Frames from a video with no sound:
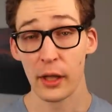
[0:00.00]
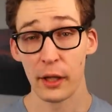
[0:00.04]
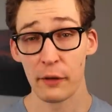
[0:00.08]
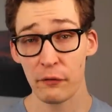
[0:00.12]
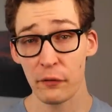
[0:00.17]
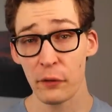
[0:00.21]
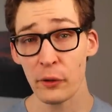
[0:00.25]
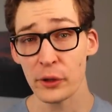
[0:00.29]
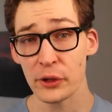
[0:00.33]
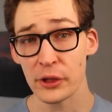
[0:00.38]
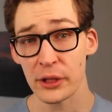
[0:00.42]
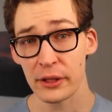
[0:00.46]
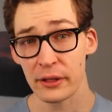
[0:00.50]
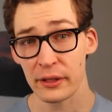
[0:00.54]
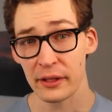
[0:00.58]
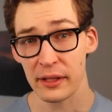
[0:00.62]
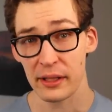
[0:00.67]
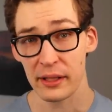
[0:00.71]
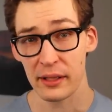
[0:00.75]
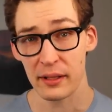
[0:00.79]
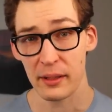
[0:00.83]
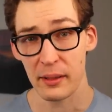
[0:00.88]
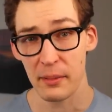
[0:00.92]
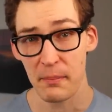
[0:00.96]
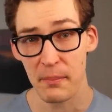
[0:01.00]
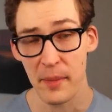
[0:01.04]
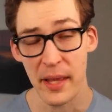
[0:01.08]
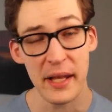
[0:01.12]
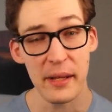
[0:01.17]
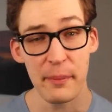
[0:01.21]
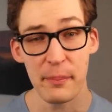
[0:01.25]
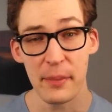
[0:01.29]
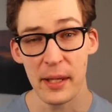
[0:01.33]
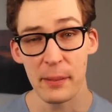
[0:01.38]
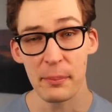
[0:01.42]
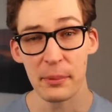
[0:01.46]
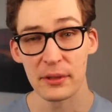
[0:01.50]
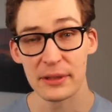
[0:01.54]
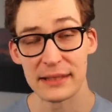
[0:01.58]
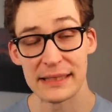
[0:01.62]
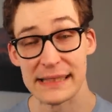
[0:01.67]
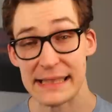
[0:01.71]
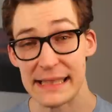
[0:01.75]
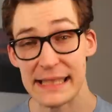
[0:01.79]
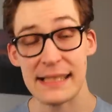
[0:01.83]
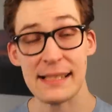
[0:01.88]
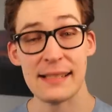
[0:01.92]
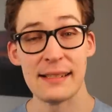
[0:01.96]
Unfortunately, many people
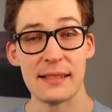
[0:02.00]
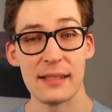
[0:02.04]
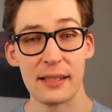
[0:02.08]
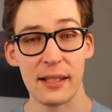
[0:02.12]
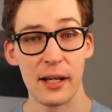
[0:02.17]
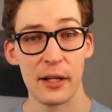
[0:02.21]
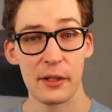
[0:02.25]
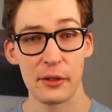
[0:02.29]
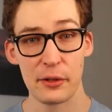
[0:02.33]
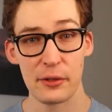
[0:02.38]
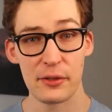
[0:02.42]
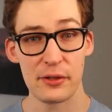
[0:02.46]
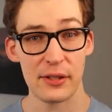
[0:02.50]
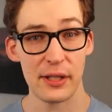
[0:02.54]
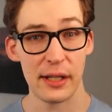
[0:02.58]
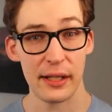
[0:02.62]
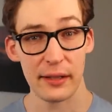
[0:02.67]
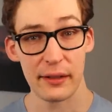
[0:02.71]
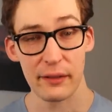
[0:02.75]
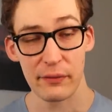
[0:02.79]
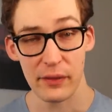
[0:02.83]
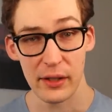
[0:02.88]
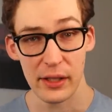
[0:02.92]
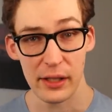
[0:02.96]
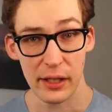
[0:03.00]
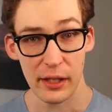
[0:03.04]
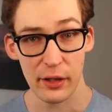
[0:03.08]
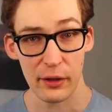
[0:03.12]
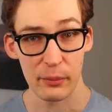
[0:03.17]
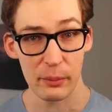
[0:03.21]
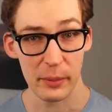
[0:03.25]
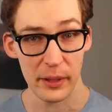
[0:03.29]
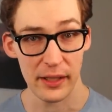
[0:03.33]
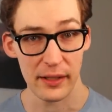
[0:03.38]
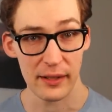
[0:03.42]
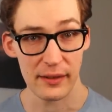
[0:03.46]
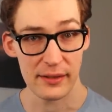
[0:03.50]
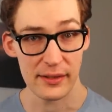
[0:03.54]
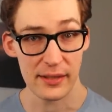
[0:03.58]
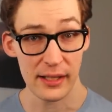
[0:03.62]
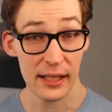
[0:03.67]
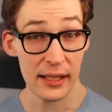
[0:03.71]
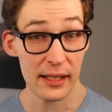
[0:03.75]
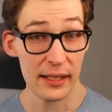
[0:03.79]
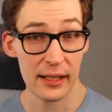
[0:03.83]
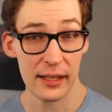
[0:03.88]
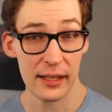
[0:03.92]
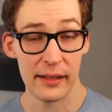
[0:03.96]
didn't understand the video because
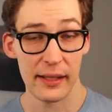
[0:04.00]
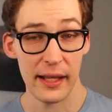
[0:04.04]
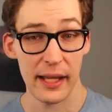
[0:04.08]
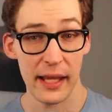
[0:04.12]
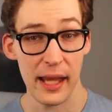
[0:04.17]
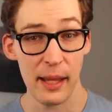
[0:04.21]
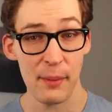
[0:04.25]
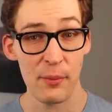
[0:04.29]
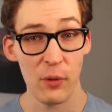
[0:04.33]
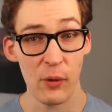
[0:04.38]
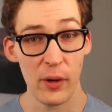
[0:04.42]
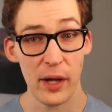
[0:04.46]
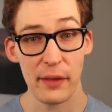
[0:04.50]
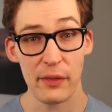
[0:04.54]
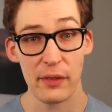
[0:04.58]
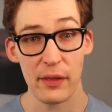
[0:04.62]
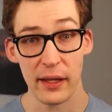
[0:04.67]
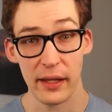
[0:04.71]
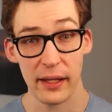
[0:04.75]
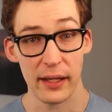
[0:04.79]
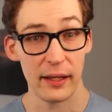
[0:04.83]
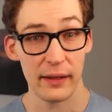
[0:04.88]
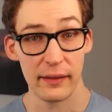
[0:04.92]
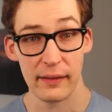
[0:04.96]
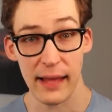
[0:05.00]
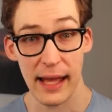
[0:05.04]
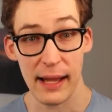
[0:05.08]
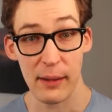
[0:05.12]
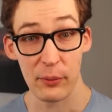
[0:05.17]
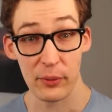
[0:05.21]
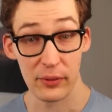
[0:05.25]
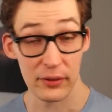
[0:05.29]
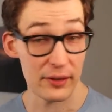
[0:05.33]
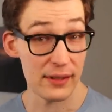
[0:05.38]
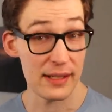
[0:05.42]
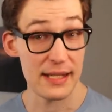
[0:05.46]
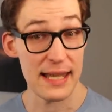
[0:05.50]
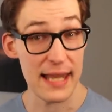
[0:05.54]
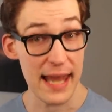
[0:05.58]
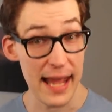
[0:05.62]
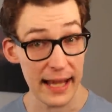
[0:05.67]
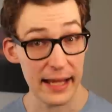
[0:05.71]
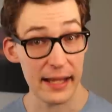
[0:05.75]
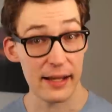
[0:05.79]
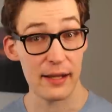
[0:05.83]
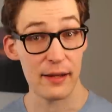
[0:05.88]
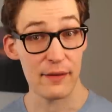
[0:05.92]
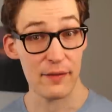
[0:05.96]
they came away thinking that was a
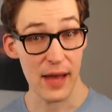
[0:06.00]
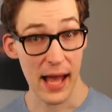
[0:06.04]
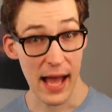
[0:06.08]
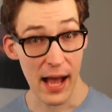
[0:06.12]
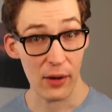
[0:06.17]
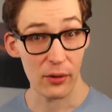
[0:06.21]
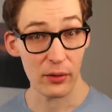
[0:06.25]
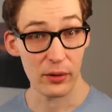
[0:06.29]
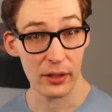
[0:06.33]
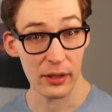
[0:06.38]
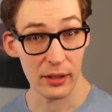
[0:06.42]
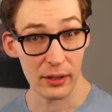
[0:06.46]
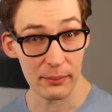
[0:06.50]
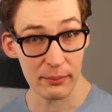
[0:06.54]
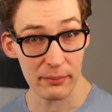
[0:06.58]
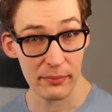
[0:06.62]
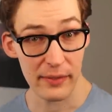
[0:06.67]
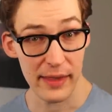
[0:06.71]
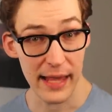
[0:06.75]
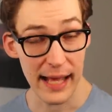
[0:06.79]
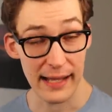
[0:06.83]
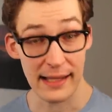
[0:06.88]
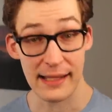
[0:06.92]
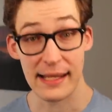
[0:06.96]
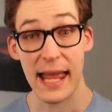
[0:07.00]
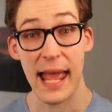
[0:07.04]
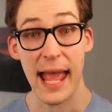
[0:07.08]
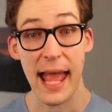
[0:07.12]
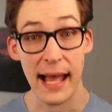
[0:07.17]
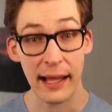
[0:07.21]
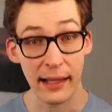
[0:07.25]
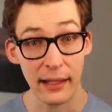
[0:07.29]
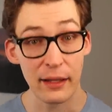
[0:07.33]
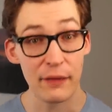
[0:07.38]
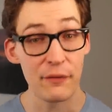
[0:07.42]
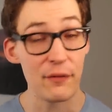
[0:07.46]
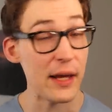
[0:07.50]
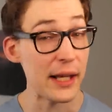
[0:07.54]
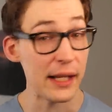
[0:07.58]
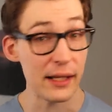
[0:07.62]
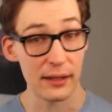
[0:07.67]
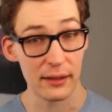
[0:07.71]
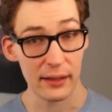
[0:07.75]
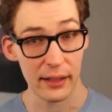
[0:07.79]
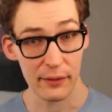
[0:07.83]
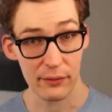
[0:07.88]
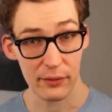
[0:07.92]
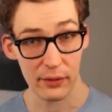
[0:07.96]
negative outcome, that an
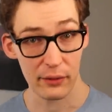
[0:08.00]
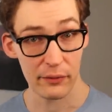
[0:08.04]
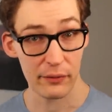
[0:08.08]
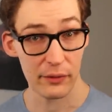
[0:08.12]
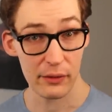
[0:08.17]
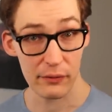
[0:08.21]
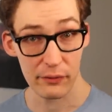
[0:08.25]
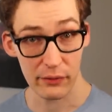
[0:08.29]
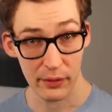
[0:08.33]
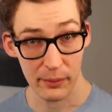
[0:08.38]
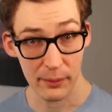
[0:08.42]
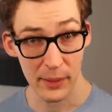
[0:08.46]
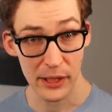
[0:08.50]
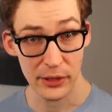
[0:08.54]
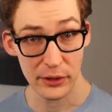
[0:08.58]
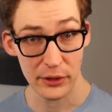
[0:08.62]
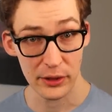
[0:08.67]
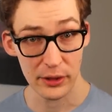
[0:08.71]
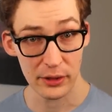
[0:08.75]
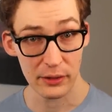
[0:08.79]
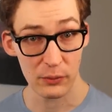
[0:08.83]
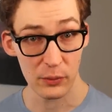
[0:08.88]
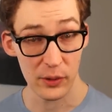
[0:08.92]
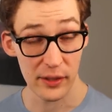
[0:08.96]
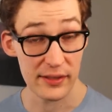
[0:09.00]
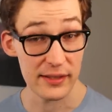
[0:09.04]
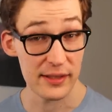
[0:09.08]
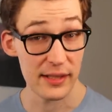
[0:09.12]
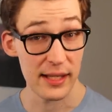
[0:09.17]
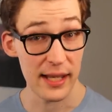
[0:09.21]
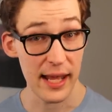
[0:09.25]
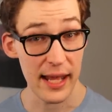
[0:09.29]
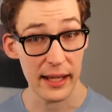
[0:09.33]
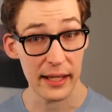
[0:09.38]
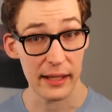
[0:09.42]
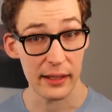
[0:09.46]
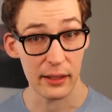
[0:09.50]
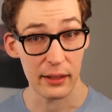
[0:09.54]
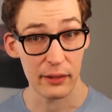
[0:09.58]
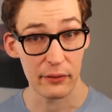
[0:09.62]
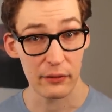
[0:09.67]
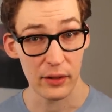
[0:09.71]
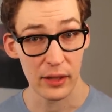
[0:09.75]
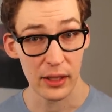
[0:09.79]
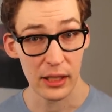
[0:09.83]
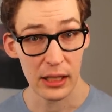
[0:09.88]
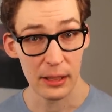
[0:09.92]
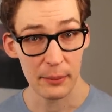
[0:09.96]
elevated level of inflammation was a
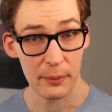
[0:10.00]
negative.